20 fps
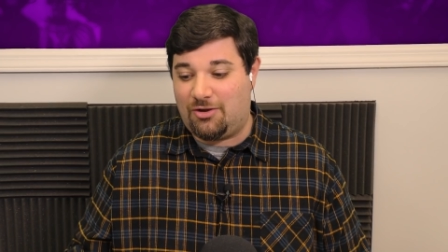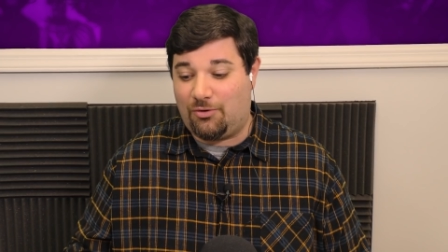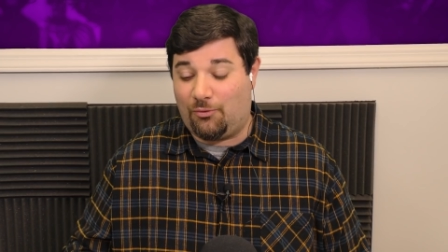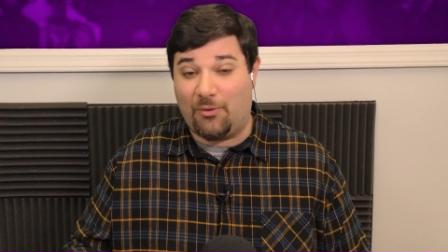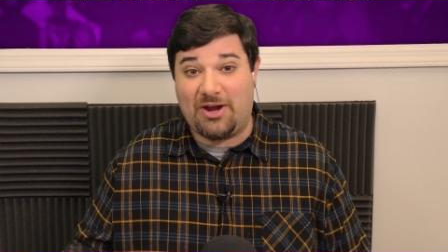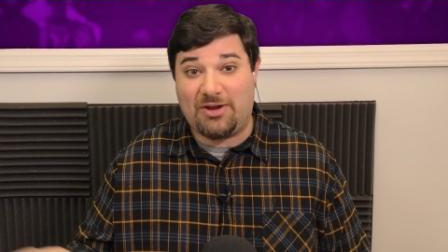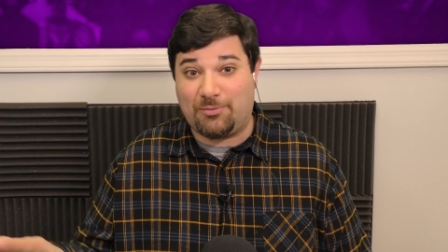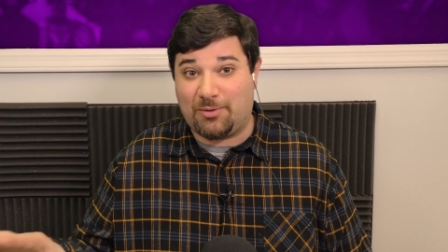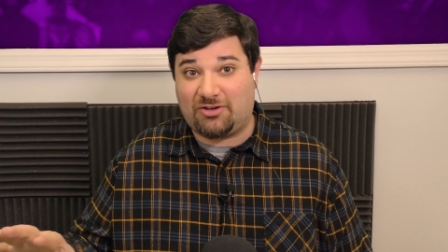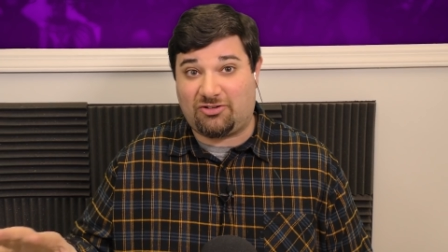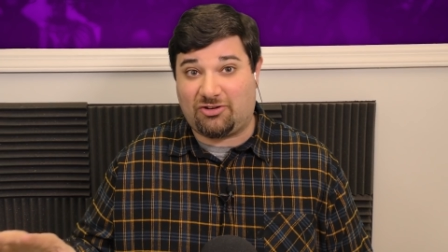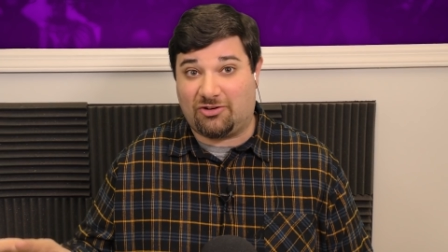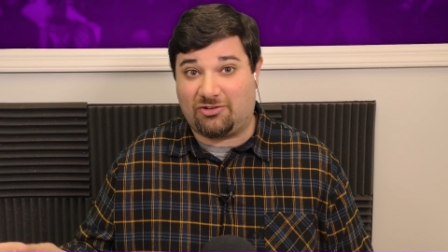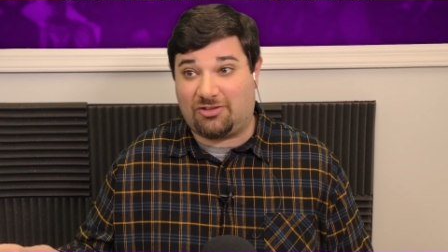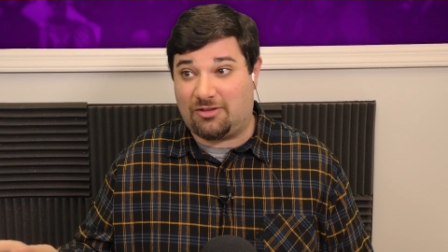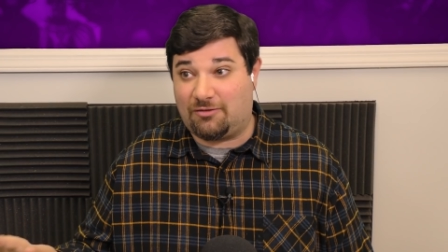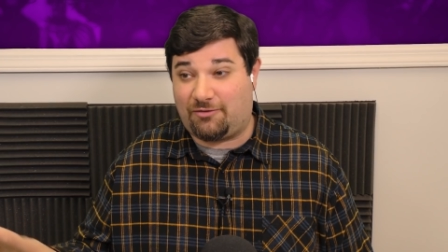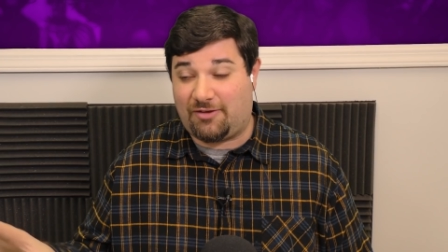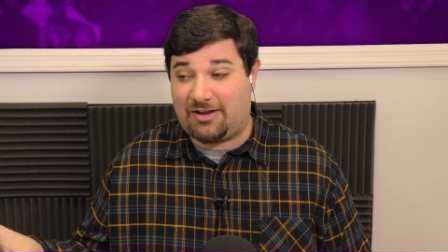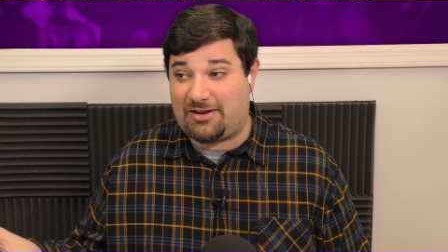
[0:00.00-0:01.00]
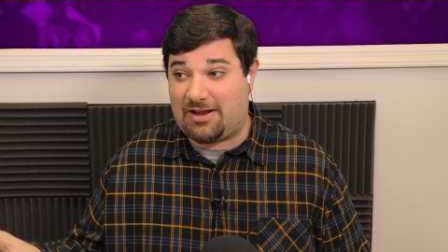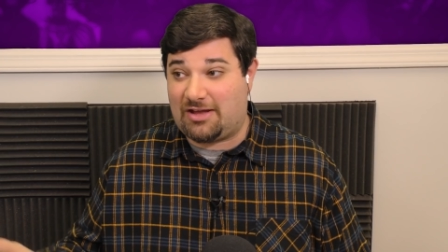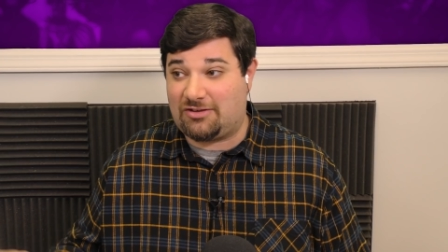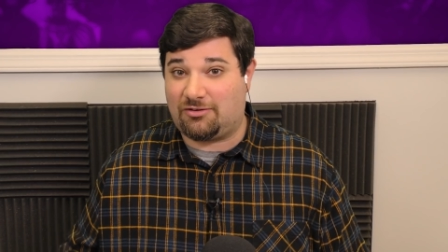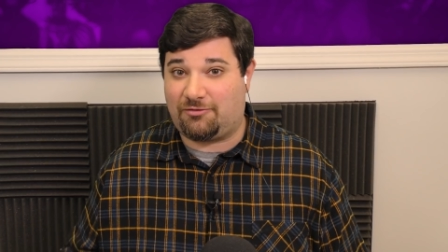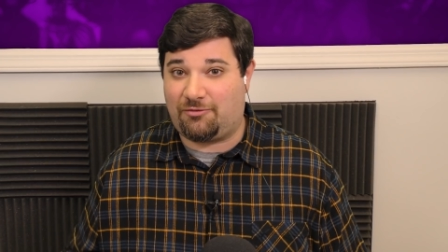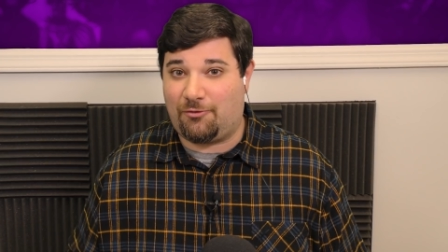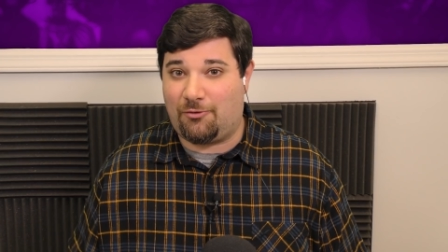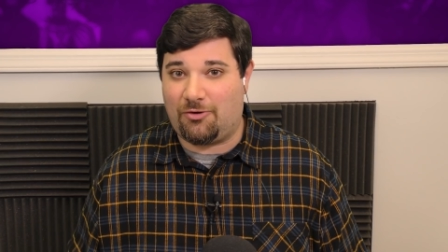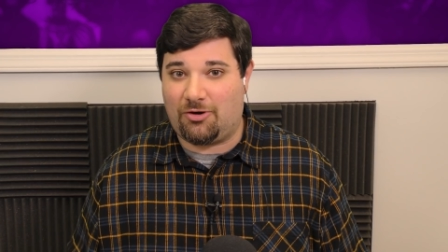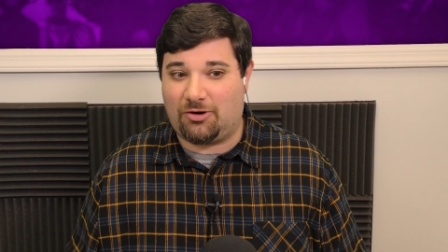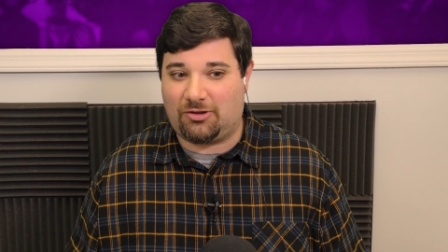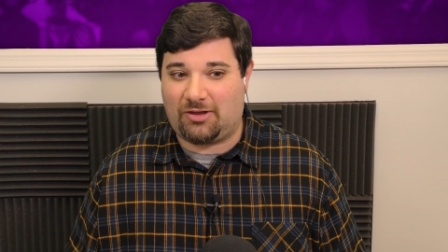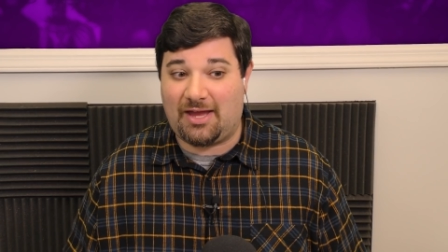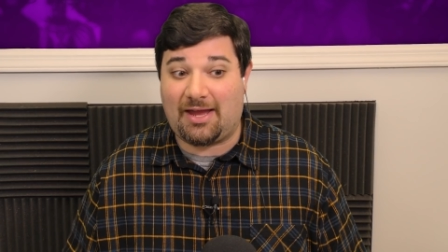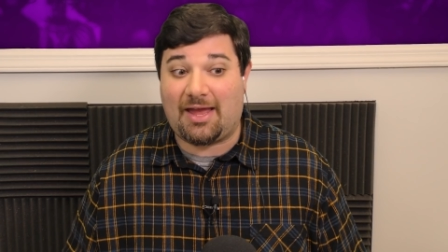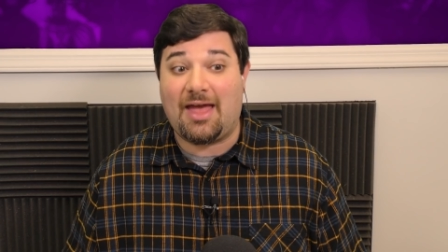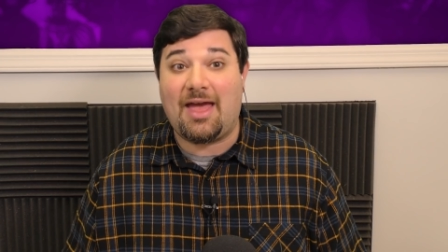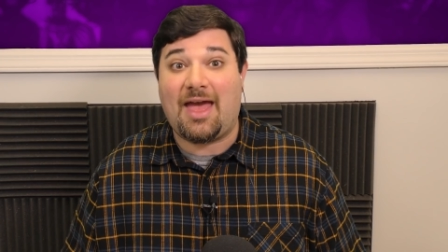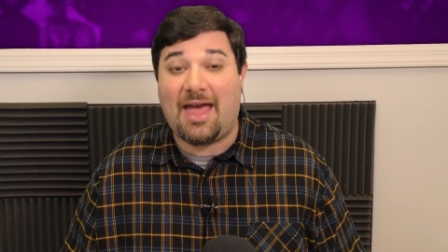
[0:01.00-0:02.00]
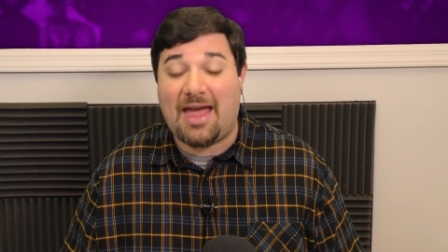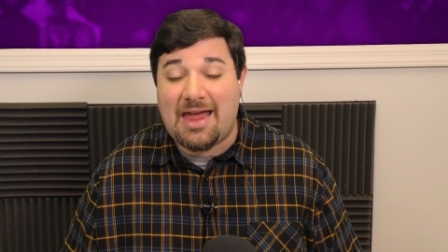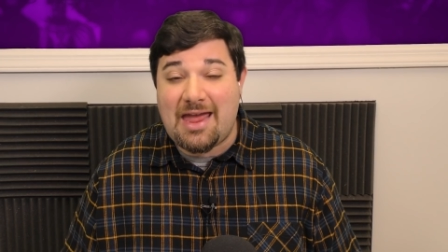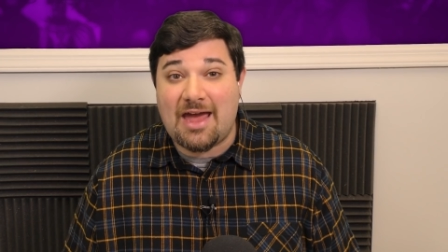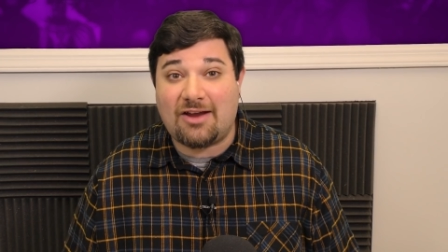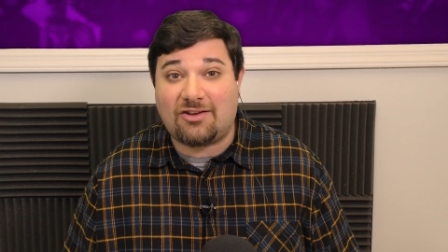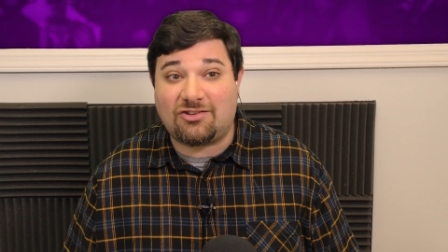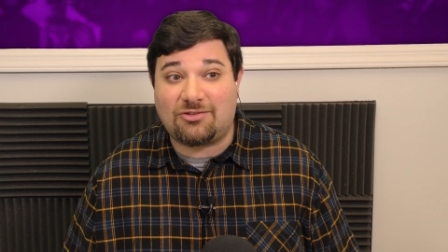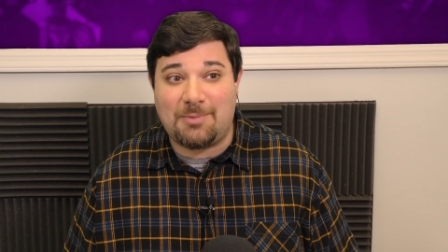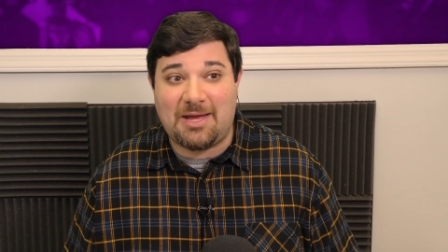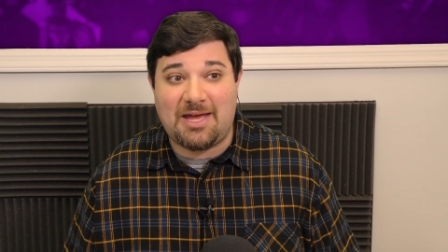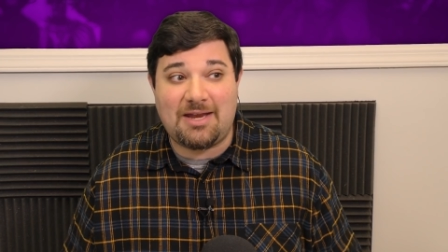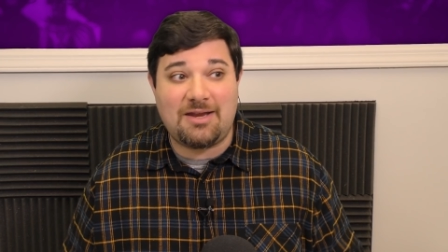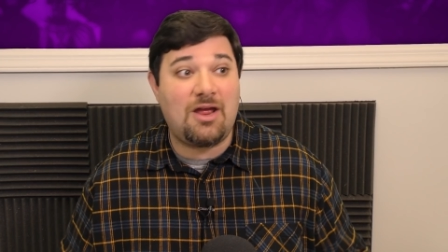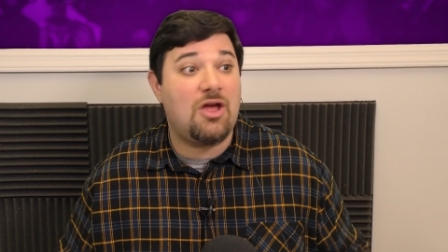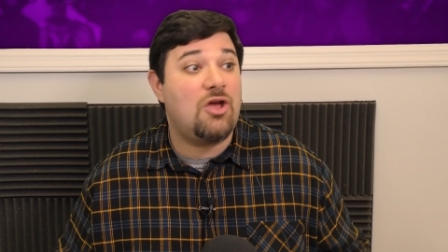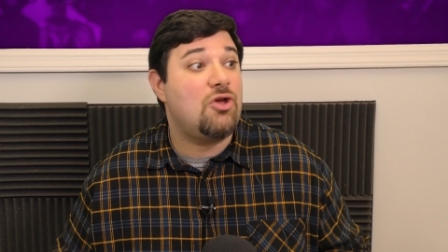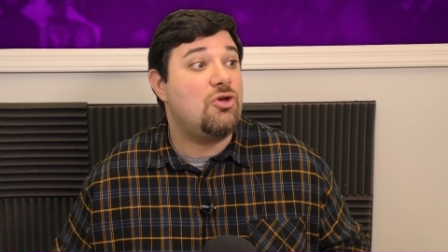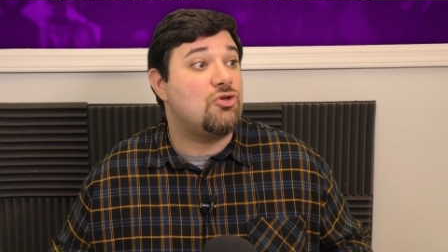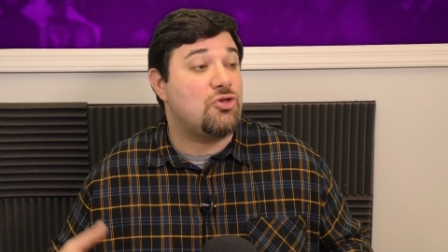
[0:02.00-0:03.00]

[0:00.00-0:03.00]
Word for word: Reed Richards and the Fantastic Four are like, hey, X-Men,